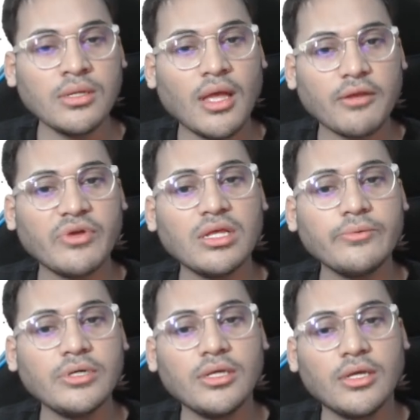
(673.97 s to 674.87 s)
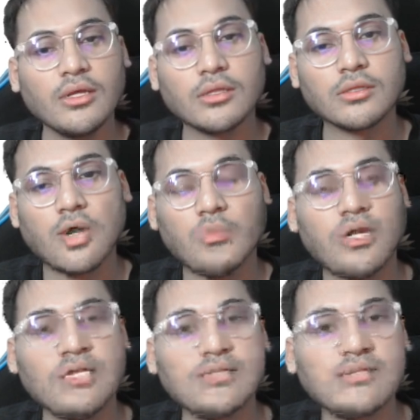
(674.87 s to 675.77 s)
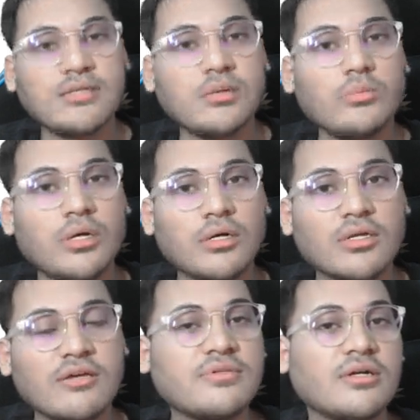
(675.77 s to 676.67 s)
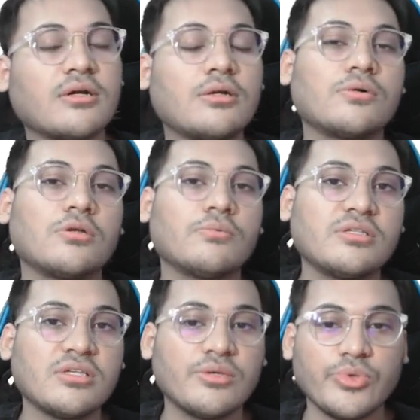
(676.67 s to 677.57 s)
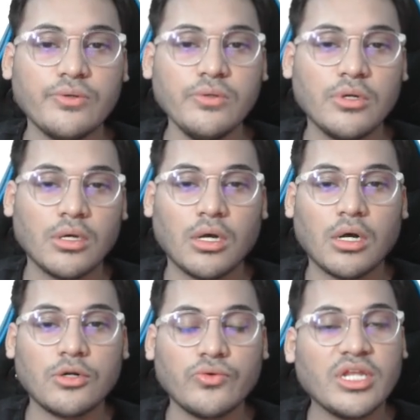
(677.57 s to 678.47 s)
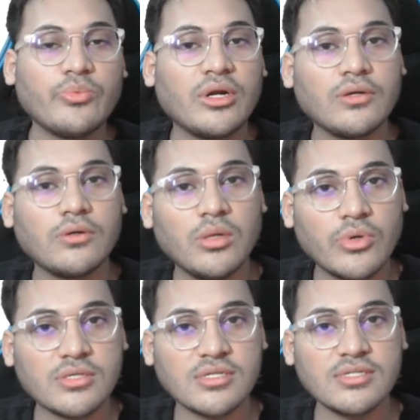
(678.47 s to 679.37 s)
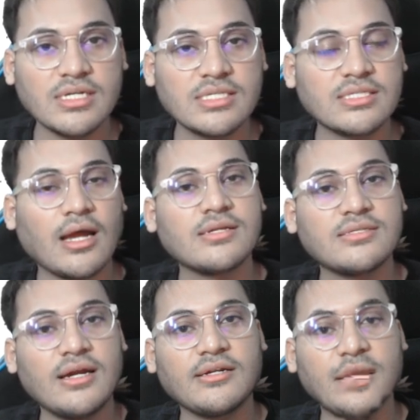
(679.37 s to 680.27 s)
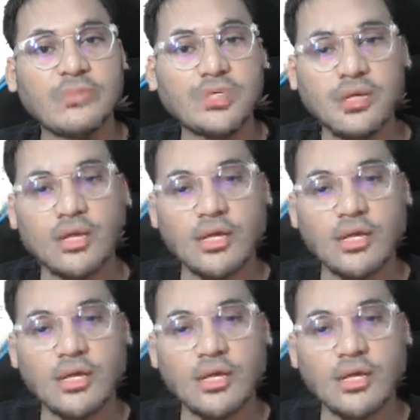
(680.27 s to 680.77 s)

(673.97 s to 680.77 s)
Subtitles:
and whenever the operating system gives the control of the CPU to any particular process, it starts the timer.